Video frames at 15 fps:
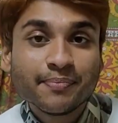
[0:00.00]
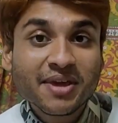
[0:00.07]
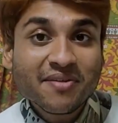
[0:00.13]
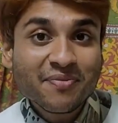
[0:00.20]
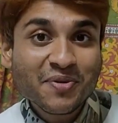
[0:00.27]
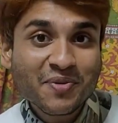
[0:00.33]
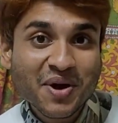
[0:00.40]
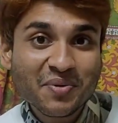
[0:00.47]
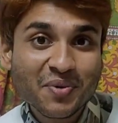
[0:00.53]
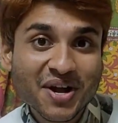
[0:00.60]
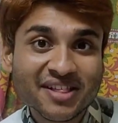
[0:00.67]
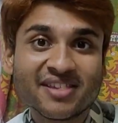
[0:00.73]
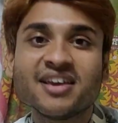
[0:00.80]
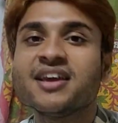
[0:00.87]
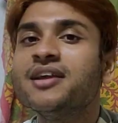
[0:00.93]
if you are
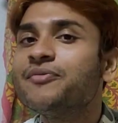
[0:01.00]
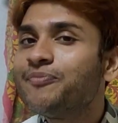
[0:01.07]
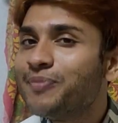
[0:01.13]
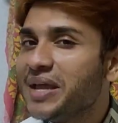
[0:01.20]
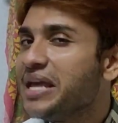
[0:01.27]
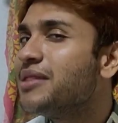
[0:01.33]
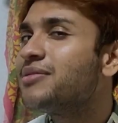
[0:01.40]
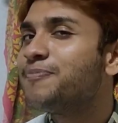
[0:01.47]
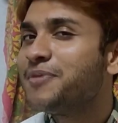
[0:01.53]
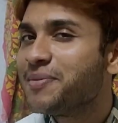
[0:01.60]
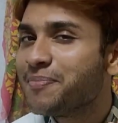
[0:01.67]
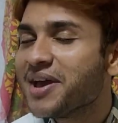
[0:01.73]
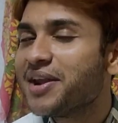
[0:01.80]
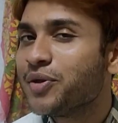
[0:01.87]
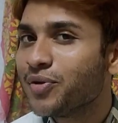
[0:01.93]
watching it, please
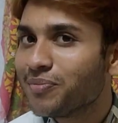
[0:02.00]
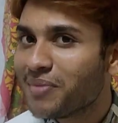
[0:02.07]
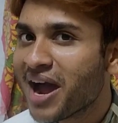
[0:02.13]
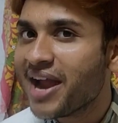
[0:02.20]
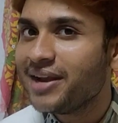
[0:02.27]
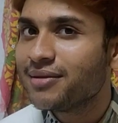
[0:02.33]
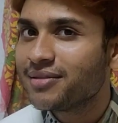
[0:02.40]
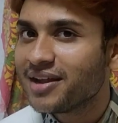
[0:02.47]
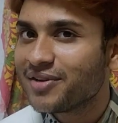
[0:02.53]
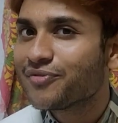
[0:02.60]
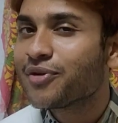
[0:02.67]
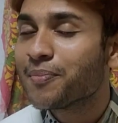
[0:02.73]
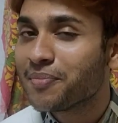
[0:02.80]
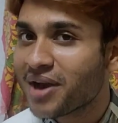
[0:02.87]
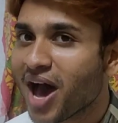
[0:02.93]
prepare your mindset
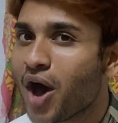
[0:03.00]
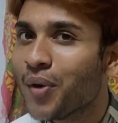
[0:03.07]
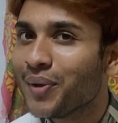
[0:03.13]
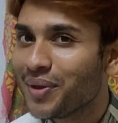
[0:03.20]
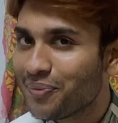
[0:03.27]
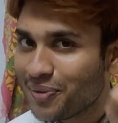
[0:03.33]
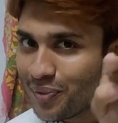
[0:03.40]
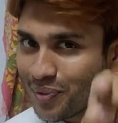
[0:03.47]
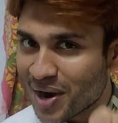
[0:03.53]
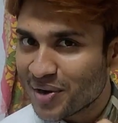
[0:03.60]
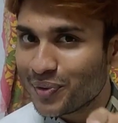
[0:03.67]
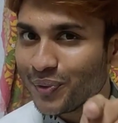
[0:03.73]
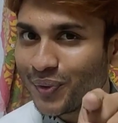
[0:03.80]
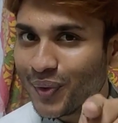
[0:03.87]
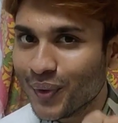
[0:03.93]
from now if you
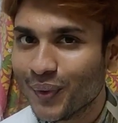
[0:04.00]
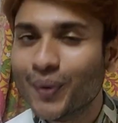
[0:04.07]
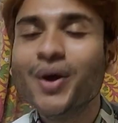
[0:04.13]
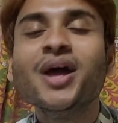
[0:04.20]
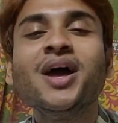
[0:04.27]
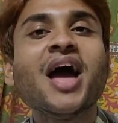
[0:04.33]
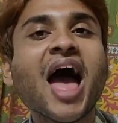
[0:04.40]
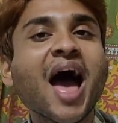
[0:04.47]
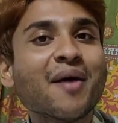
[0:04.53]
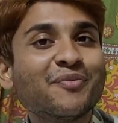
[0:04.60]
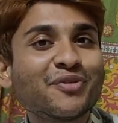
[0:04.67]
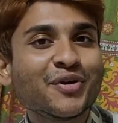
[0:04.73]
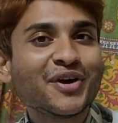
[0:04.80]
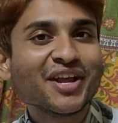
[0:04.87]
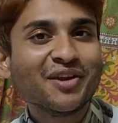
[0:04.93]
want to go
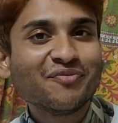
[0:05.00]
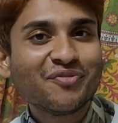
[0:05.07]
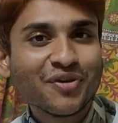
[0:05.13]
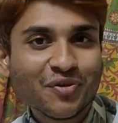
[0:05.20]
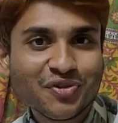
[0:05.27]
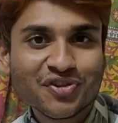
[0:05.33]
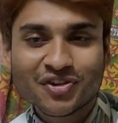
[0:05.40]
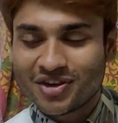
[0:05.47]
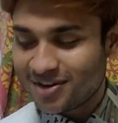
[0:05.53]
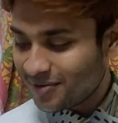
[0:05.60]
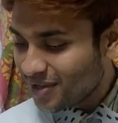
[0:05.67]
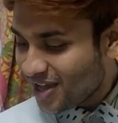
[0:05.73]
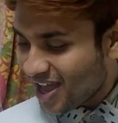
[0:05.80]
abroad in future.